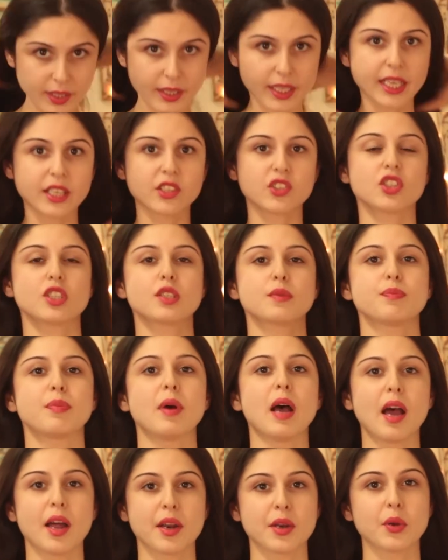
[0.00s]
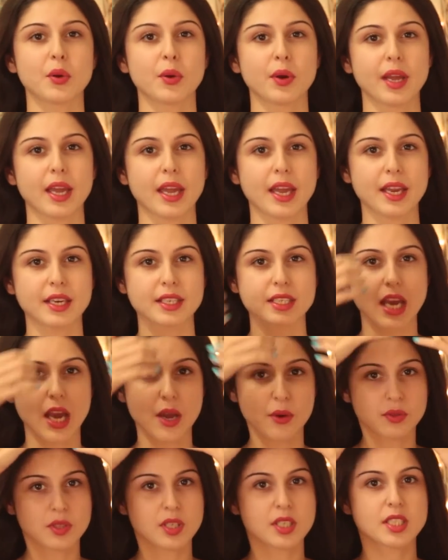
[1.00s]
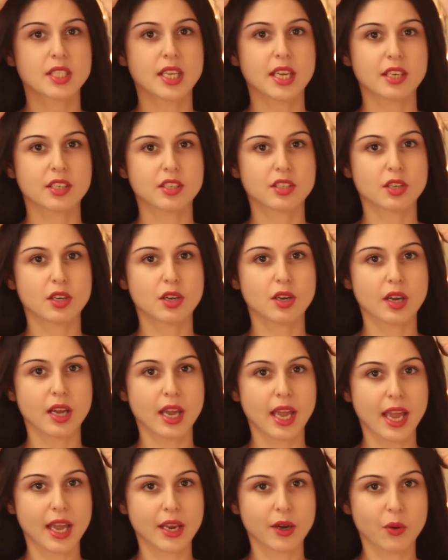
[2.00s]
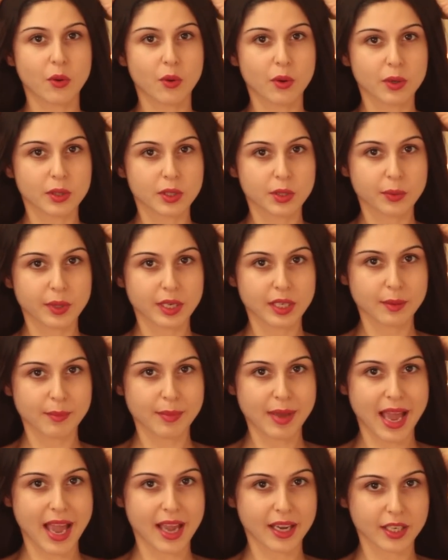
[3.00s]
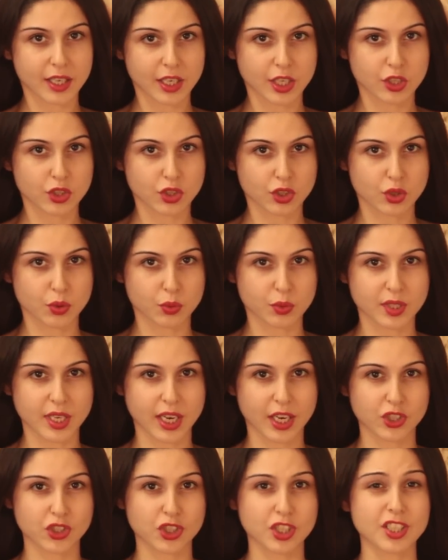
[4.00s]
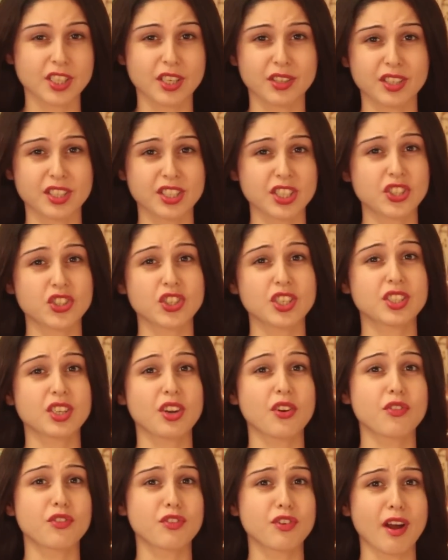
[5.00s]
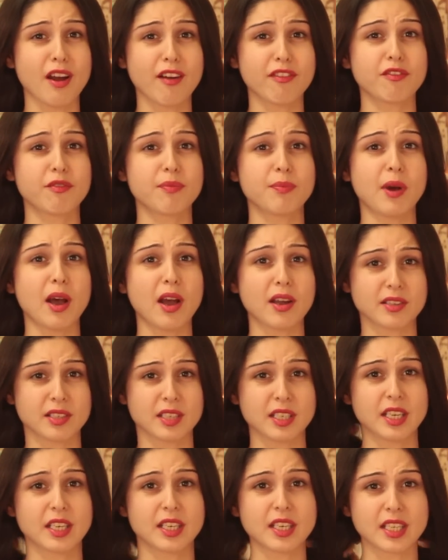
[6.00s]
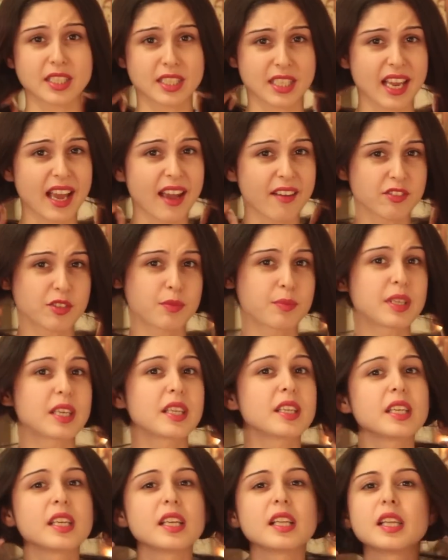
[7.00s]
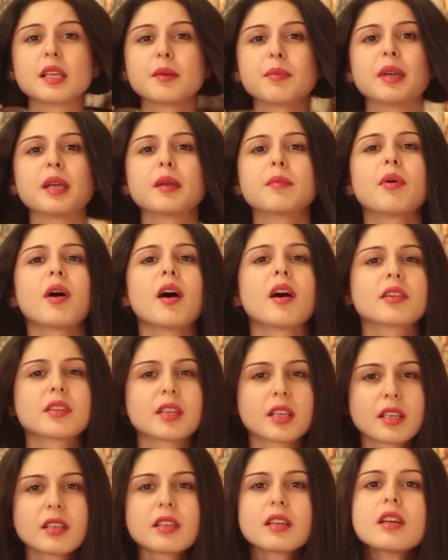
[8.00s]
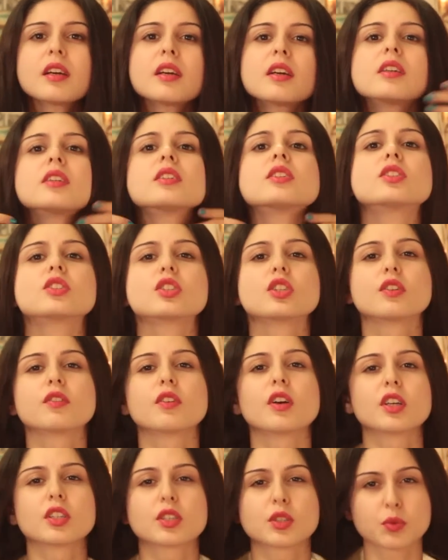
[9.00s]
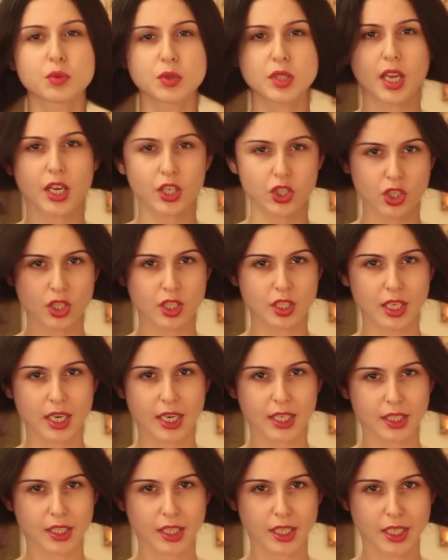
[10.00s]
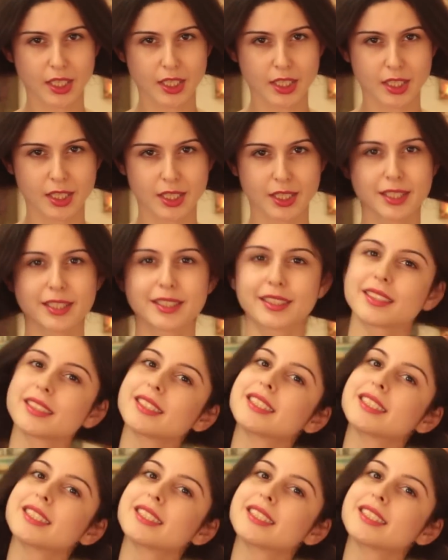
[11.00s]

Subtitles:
Then just part your hair down the center and all the way the back into 2 sections. Now this is just a rough parting, it doesn't have to be a neatly made parting. You've got 2 sections like this.